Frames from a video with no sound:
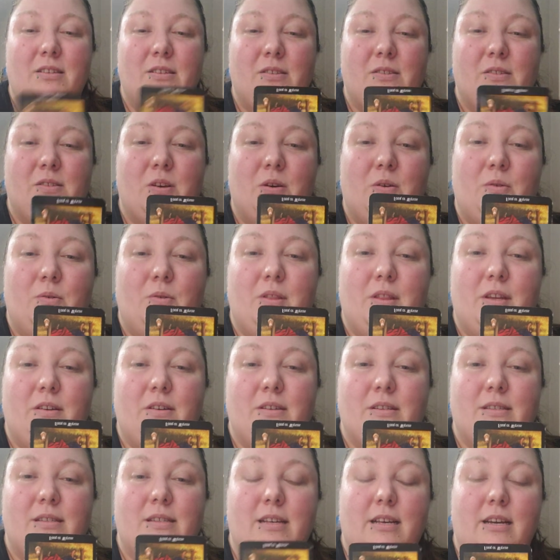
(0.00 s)
So
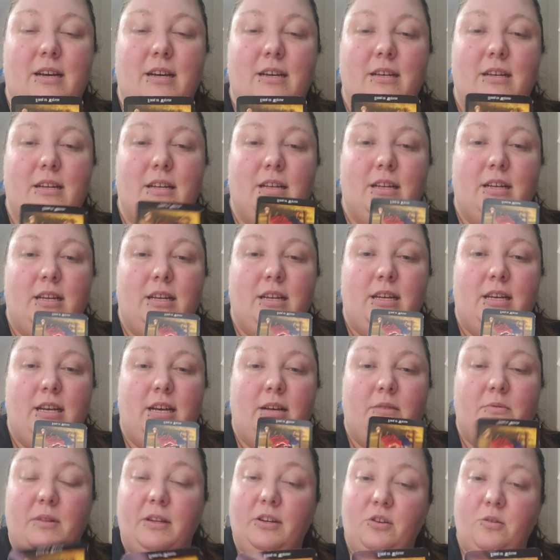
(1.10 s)
there's
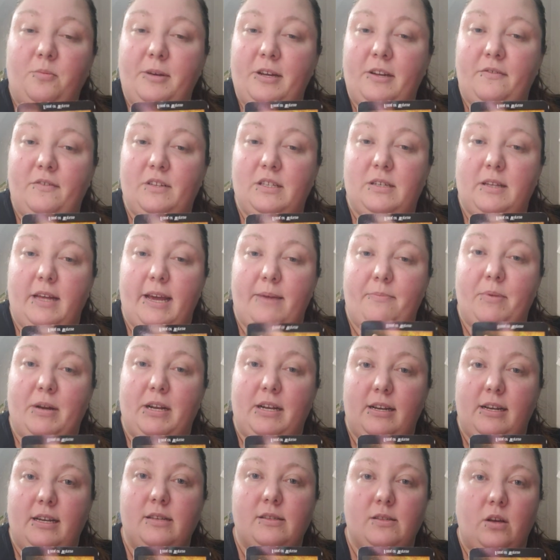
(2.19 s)
a little bit of a delay, but
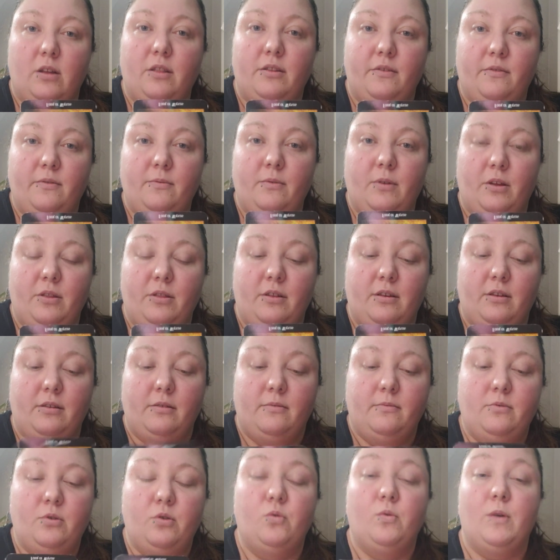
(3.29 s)
it is on the
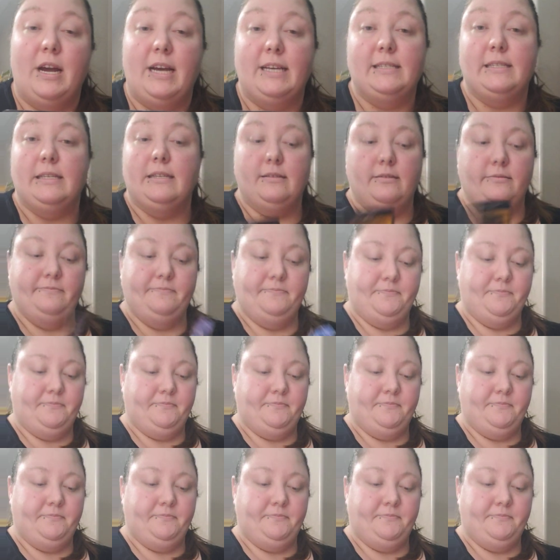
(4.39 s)
horizon.